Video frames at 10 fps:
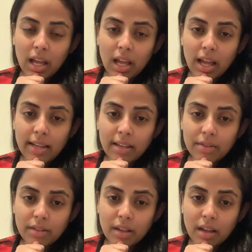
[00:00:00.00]
Hi,
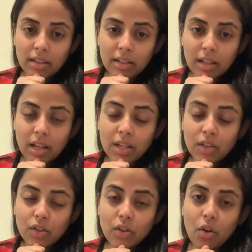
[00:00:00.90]
Nausap.
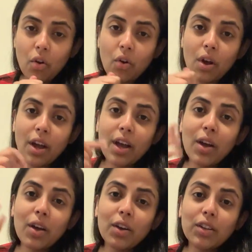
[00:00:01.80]
So,
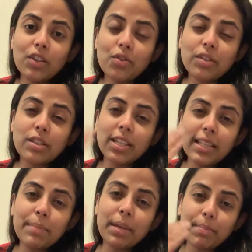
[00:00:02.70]
you know,
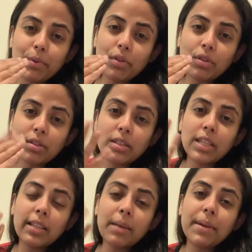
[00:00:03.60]
stealing people,
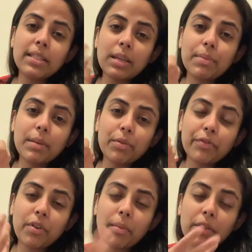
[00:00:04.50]
stealing amazing people
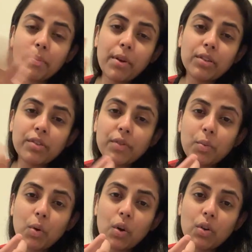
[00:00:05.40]
from other parts of the
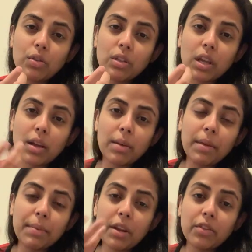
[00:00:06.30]
world,
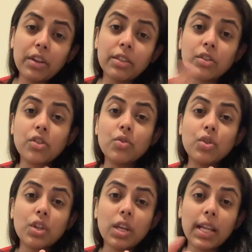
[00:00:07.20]
maybe another
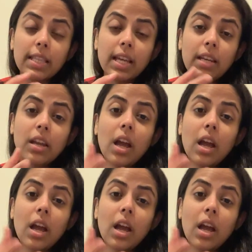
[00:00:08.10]
institution, and then